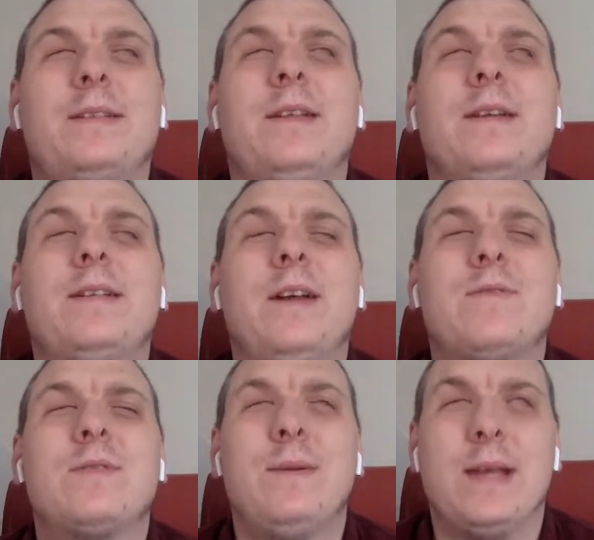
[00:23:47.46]
that
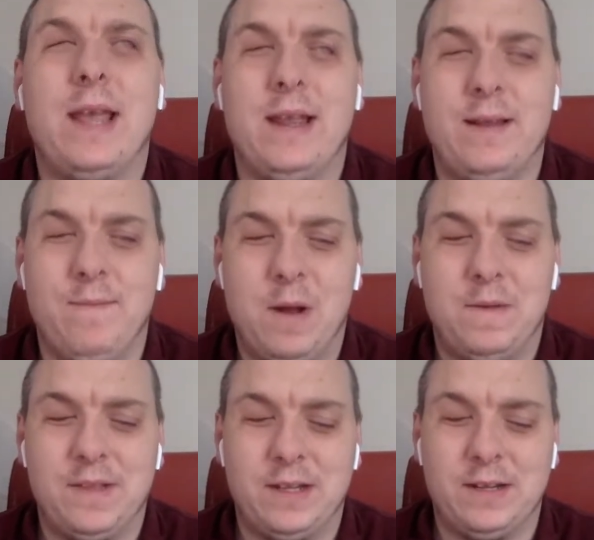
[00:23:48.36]
Chelsea were getting him
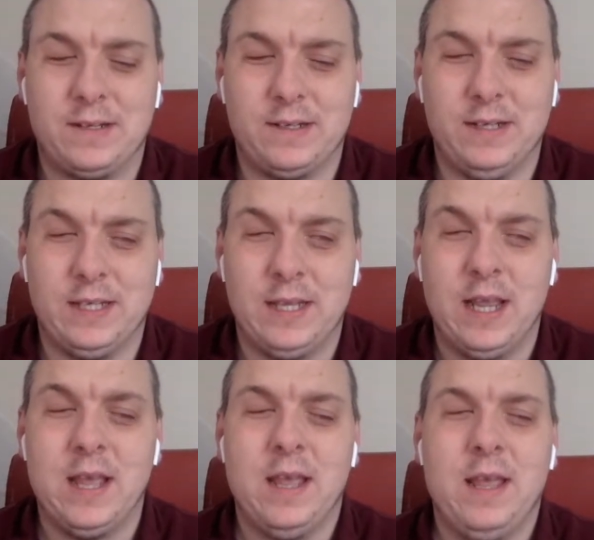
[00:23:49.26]
rather than us, because
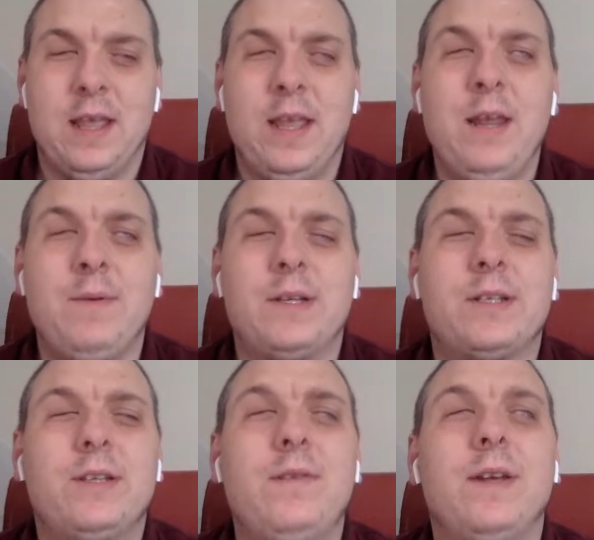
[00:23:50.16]
he would have
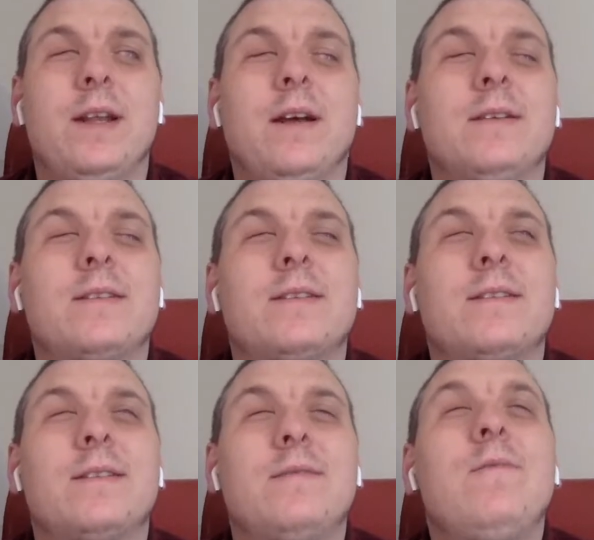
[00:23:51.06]
suited us
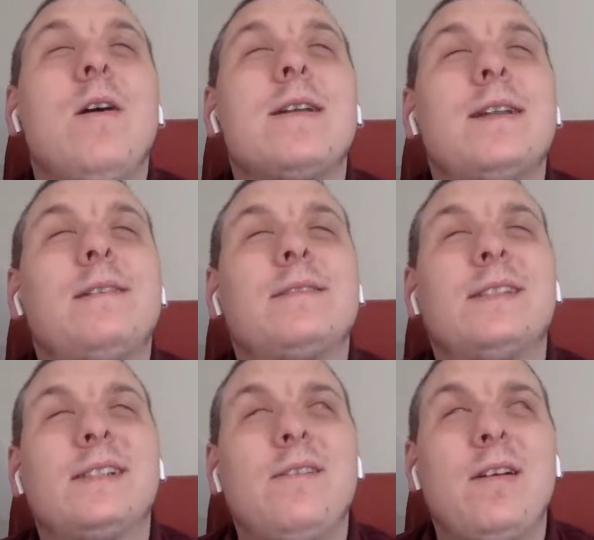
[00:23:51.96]
right down to
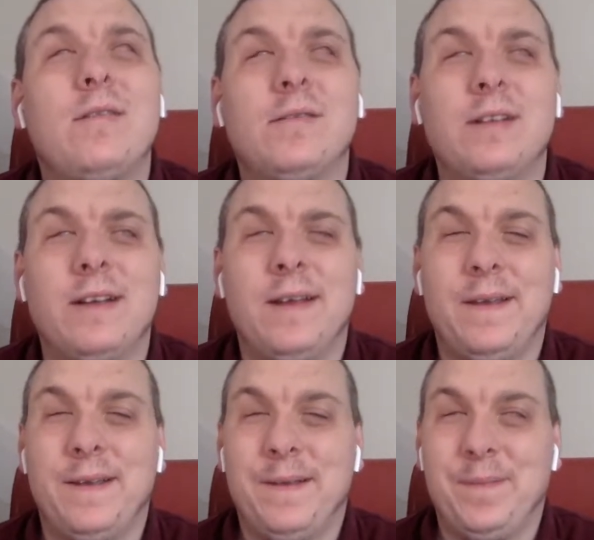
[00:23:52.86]
the ground.
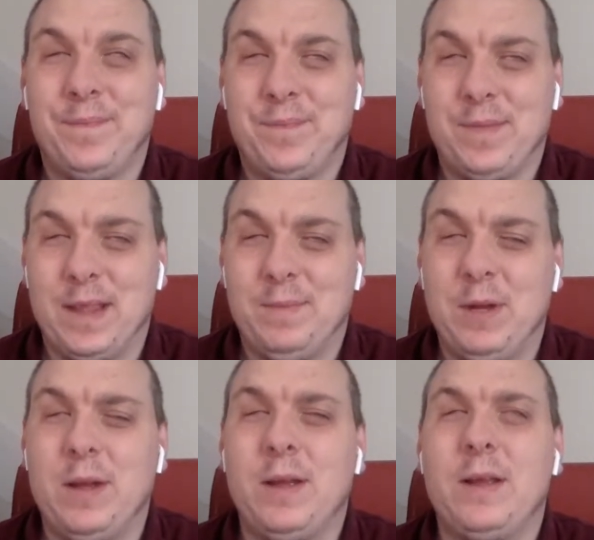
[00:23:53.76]

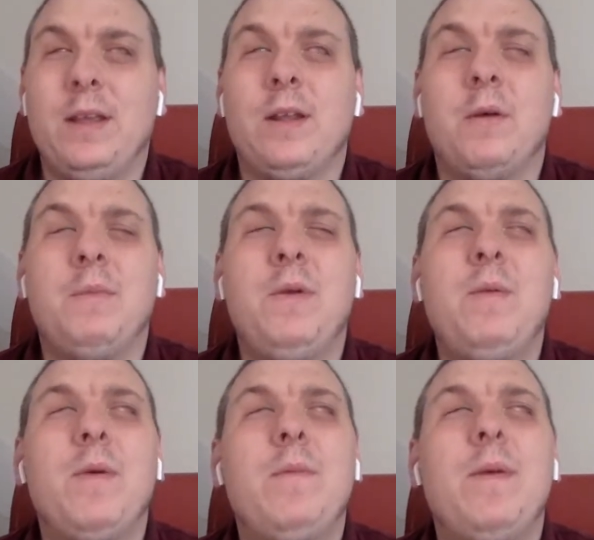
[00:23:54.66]
But
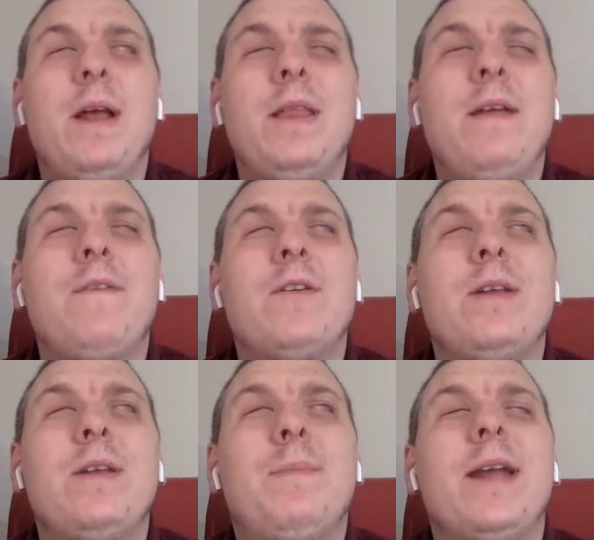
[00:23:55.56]
and they've only
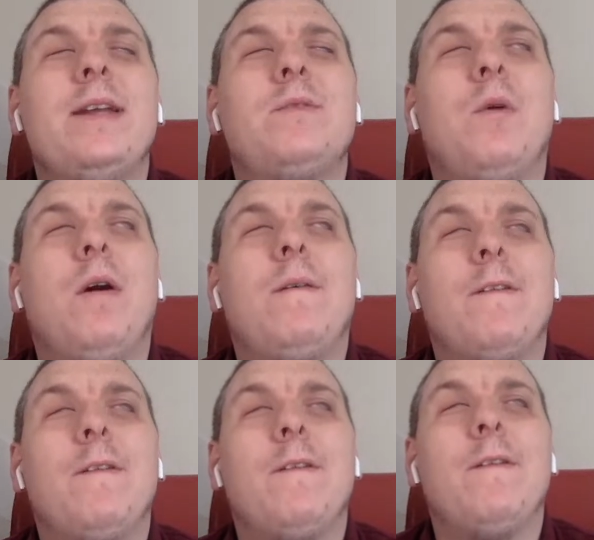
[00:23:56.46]
paid what
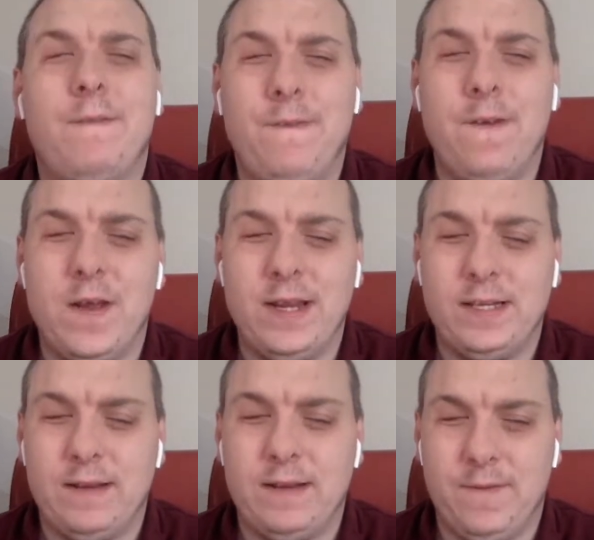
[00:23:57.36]

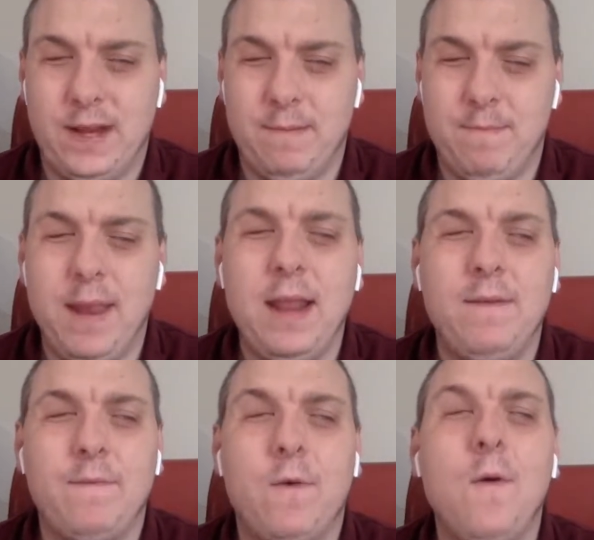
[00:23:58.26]
30-something
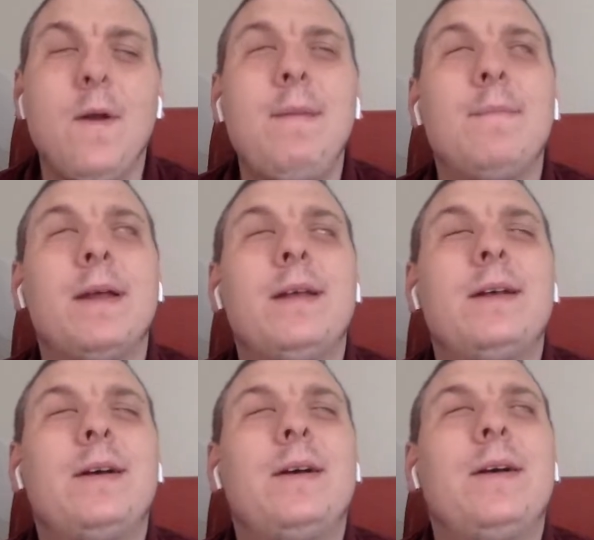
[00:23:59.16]
million for him.
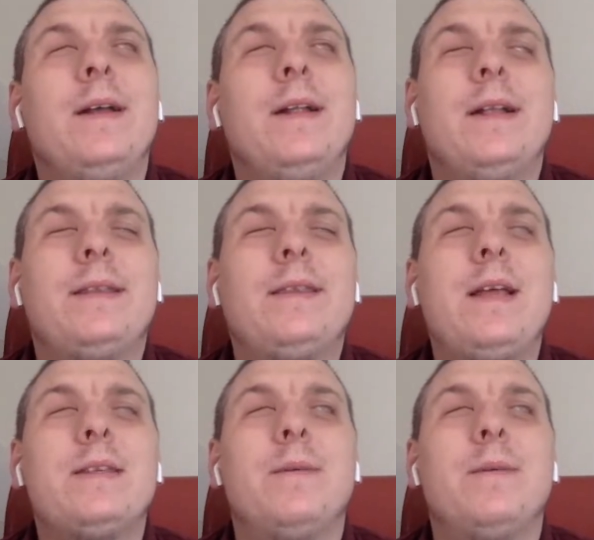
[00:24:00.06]
That's a